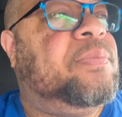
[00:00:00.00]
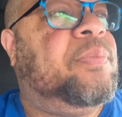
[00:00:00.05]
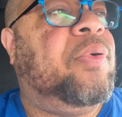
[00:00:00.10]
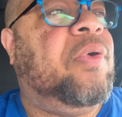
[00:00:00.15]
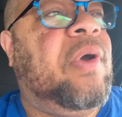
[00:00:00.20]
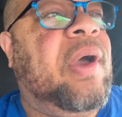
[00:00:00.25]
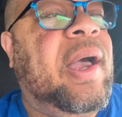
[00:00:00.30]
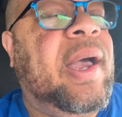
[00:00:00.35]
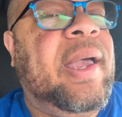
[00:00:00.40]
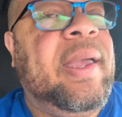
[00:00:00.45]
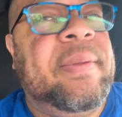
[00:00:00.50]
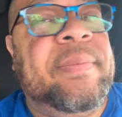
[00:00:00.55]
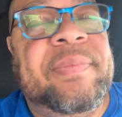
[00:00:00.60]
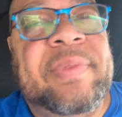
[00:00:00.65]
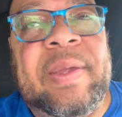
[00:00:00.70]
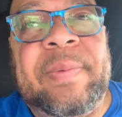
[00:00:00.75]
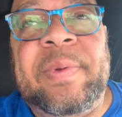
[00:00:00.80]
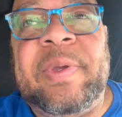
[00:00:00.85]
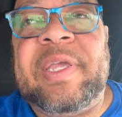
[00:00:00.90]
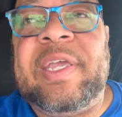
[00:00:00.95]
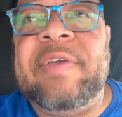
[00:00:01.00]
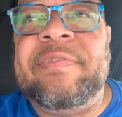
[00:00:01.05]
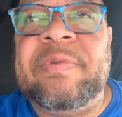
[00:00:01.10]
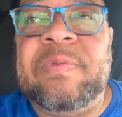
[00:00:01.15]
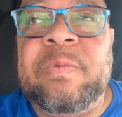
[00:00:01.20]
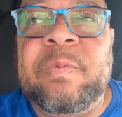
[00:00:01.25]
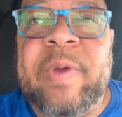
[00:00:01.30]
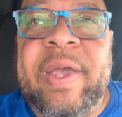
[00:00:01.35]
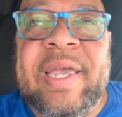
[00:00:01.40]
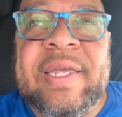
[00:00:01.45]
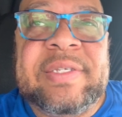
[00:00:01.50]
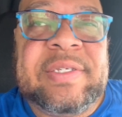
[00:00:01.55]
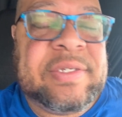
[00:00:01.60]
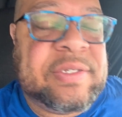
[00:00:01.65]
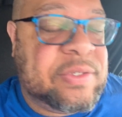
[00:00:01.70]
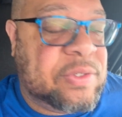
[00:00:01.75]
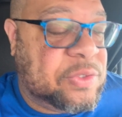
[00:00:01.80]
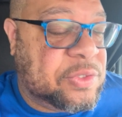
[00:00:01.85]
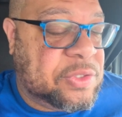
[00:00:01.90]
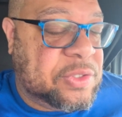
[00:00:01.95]
Prime, they were giving
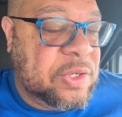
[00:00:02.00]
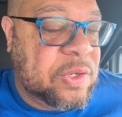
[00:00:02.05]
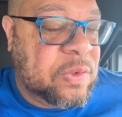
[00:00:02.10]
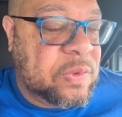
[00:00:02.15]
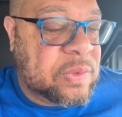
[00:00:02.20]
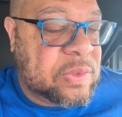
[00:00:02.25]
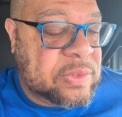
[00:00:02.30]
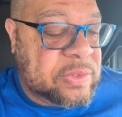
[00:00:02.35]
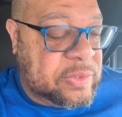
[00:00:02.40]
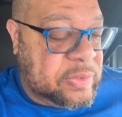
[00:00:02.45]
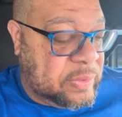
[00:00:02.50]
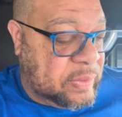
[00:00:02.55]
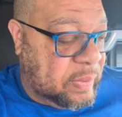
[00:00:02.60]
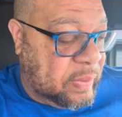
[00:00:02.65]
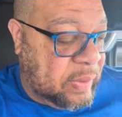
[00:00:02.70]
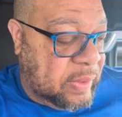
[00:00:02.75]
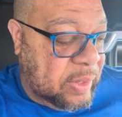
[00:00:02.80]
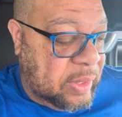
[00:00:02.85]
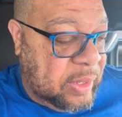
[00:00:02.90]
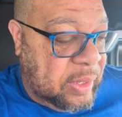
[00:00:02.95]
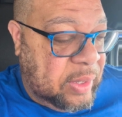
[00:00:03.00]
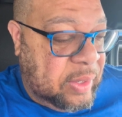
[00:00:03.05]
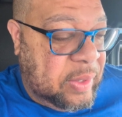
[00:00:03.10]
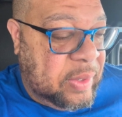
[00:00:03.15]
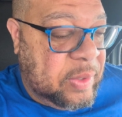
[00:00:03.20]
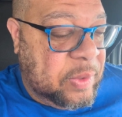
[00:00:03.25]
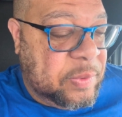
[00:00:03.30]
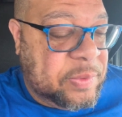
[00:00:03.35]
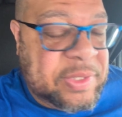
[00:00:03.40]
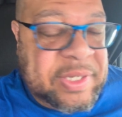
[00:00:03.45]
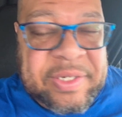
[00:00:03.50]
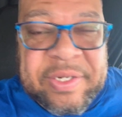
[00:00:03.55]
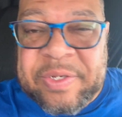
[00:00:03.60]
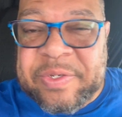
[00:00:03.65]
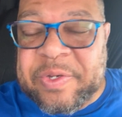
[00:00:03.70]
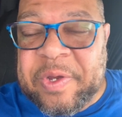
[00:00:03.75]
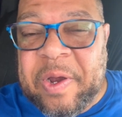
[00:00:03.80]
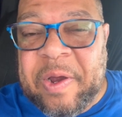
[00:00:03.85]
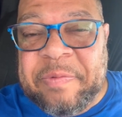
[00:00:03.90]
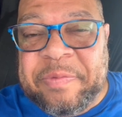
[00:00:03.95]
raises to students who didn't
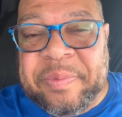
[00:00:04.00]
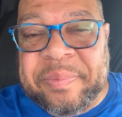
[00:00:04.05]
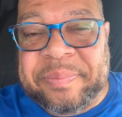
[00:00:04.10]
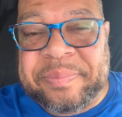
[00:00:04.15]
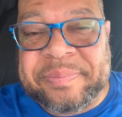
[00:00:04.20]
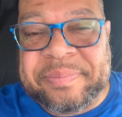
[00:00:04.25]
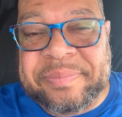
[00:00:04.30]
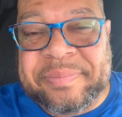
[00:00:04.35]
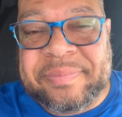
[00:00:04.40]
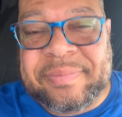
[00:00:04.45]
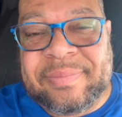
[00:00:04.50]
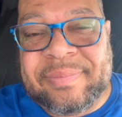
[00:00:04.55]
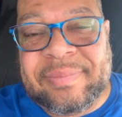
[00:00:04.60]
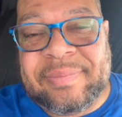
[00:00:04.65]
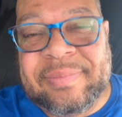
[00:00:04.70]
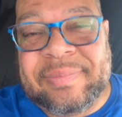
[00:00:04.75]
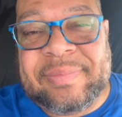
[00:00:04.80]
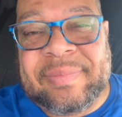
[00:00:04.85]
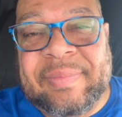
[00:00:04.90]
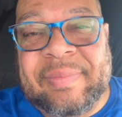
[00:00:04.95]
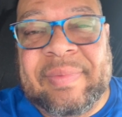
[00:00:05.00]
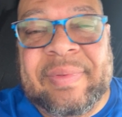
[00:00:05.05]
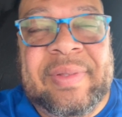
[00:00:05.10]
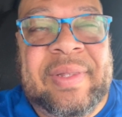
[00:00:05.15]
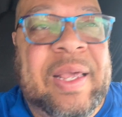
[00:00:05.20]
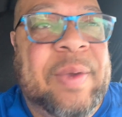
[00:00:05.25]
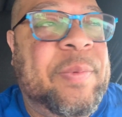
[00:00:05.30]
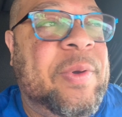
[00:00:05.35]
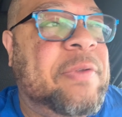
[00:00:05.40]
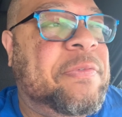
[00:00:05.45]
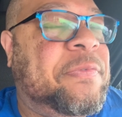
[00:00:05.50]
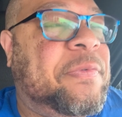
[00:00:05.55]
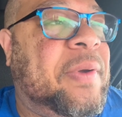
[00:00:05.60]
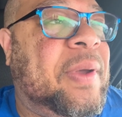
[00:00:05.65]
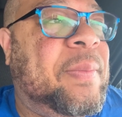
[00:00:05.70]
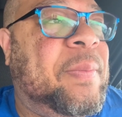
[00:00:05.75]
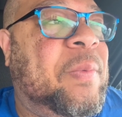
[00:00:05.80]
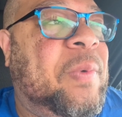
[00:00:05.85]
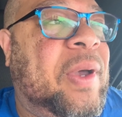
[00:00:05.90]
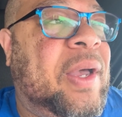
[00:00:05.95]
deserve them. They went
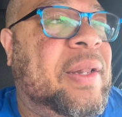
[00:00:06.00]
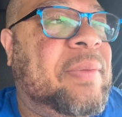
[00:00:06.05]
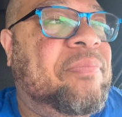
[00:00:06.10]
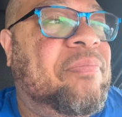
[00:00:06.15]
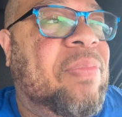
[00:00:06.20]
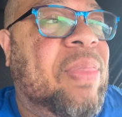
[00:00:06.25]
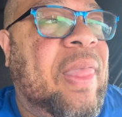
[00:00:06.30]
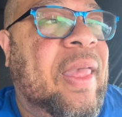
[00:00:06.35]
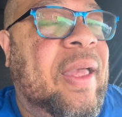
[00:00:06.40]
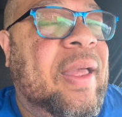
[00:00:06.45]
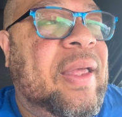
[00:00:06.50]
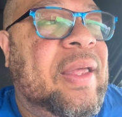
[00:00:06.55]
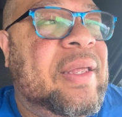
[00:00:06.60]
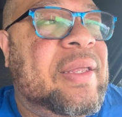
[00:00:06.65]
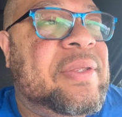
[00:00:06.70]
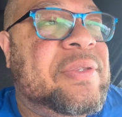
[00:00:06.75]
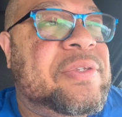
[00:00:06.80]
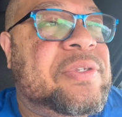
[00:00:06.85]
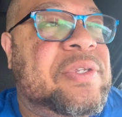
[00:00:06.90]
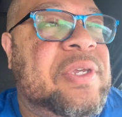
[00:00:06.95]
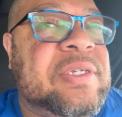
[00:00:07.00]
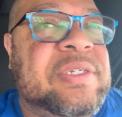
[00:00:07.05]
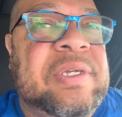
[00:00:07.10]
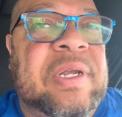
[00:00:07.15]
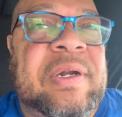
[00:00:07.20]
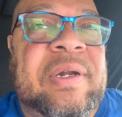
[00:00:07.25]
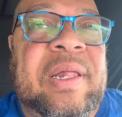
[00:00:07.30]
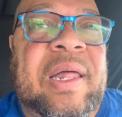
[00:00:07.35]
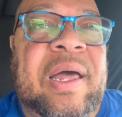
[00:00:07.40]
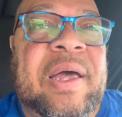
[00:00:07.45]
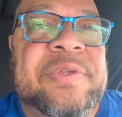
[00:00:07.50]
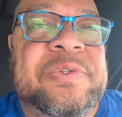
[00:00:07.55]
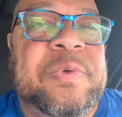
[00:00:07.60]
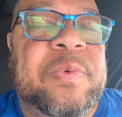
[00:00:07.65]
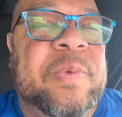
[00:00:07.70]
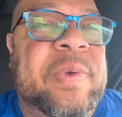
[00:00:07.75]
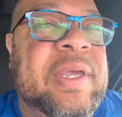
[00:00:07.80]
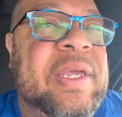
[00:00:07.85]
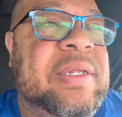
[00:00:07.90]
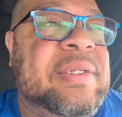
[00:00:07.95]
from what, $600 a
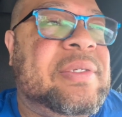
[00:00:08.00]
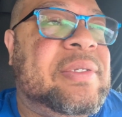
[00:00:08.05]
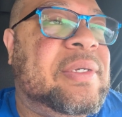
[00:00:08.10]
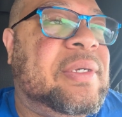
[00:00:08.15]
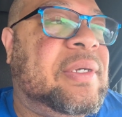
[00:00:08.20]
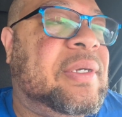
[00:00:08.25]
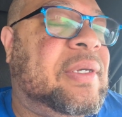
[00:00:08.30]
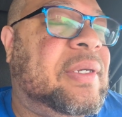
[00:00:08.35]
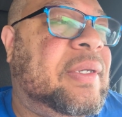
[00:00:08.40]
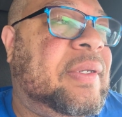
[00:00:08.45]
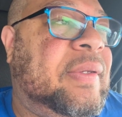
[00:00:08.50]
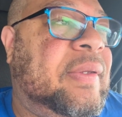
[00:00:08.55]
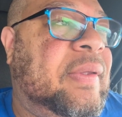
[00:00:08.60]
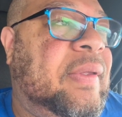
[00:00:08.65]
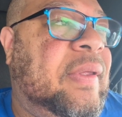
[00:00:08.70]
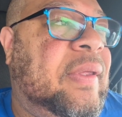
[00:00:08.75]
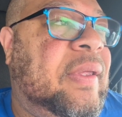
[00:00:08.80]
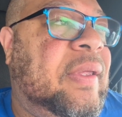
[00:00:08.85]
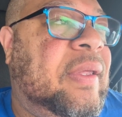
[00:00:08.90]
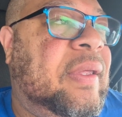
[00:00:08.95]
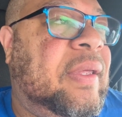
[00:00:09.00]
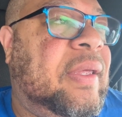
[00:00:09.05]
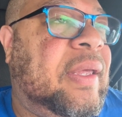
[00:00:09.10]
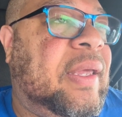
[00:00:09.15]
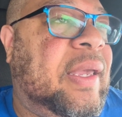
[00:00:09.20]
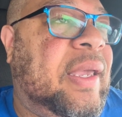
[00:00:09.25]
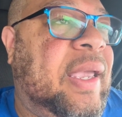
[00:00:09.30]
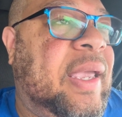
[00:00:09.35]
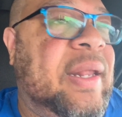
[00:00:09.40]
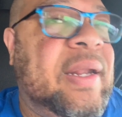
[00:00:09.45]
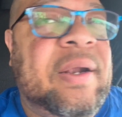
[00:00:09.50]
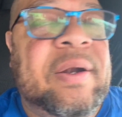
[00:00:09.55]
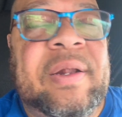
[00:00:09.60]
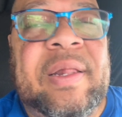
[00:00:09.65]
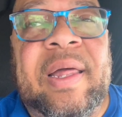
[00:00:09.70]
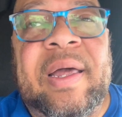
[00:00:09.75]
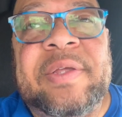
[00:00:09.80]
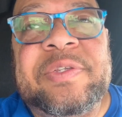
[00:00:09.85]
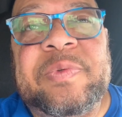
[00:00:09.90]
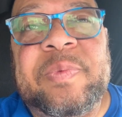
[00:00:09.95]
week to
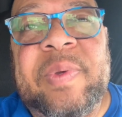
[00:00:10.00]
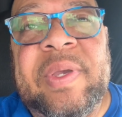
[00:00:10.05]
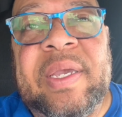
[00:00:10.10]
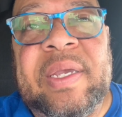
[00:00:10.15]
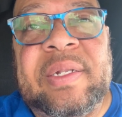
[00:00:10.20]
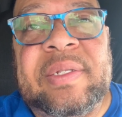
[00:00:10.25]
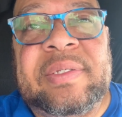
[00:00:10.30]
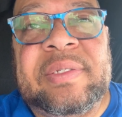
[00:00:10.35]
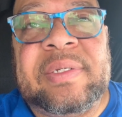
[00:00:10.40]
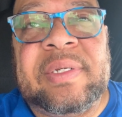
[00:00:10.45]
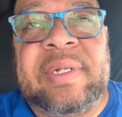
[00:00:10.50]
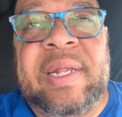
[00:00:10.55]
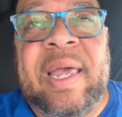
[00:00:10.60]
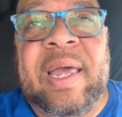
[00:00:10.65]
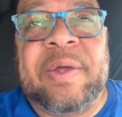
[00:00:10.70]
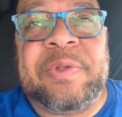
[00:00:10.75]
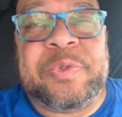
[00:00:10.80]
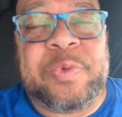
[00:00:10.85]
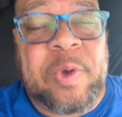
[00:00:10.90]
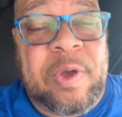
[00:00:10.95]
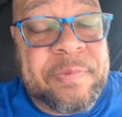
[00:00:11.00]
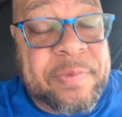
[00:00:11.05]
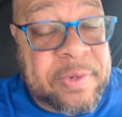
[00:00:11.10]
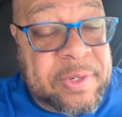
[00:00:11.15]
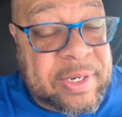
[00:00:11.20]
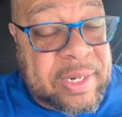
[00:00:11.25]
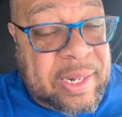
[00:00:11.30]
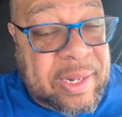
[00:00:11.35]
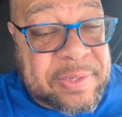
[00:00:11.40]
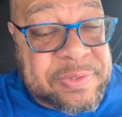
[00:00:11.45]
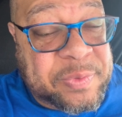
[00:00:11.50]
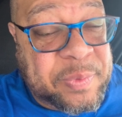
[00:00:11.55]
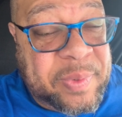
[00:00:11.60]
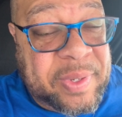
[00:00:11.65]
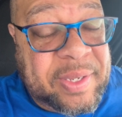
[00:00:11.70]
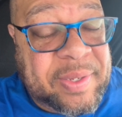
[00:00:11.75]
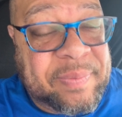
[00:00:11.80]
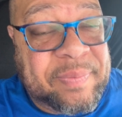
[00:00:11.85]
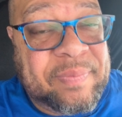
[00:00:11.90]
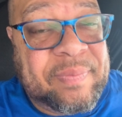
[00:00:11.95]
$800 a week to now $1,200 a week